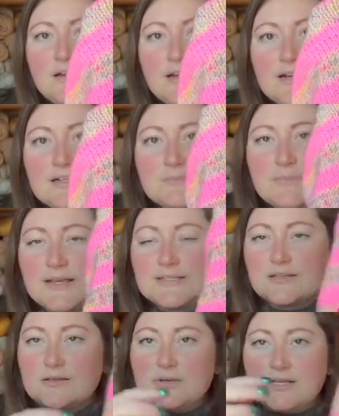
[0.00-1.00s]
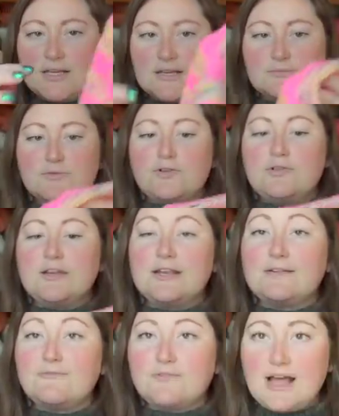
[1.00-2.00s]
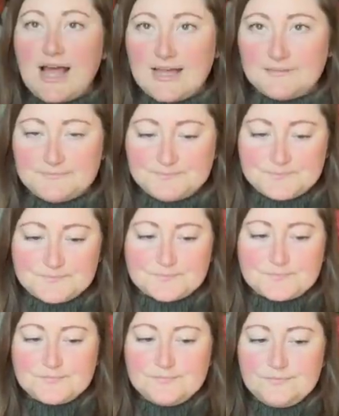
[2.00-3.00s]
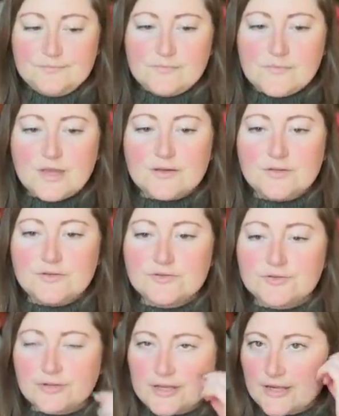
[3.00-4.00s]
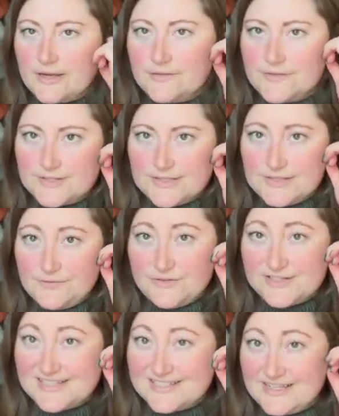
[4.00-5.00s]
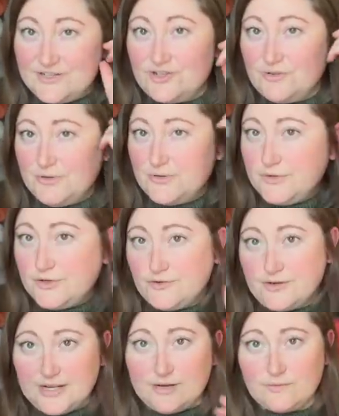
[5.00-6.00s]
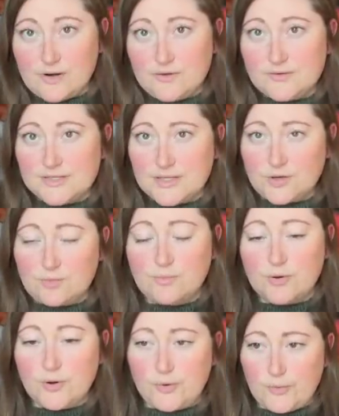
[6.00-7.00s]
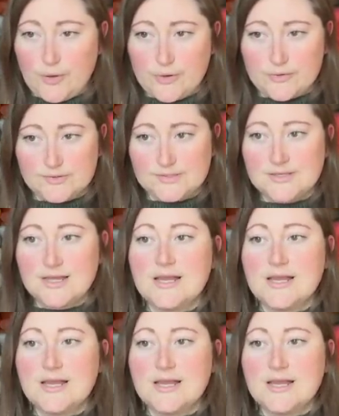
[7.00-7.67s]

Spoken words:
And it's basically because when you're knitting flat, usually there's a difference in tension between your knit rows and your purl rows.